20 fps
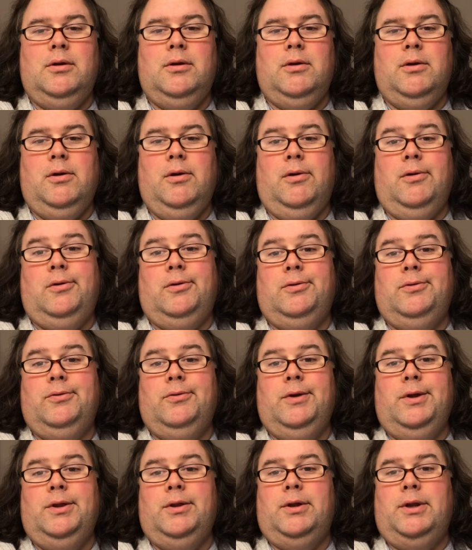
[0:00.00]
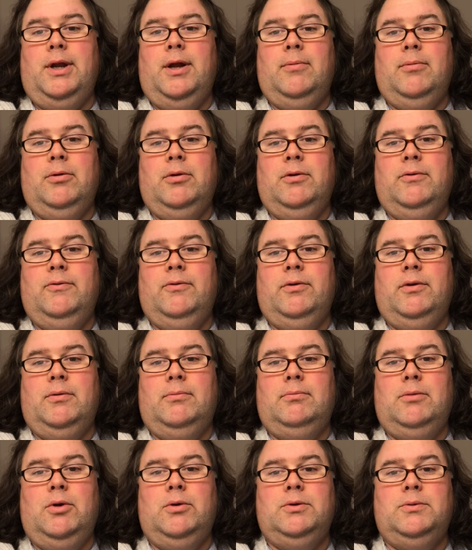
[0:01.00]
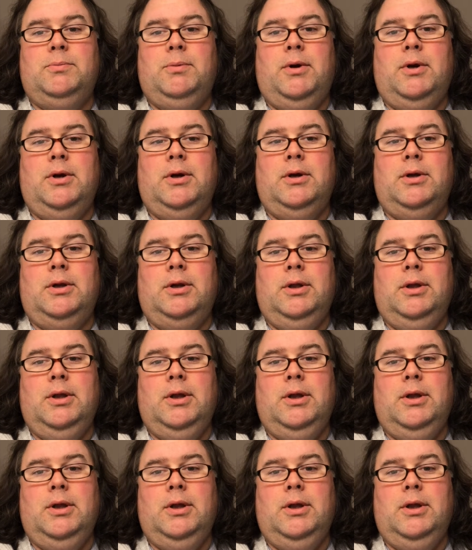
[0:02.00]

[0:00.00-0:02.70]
girls in the neighborhood for the most part.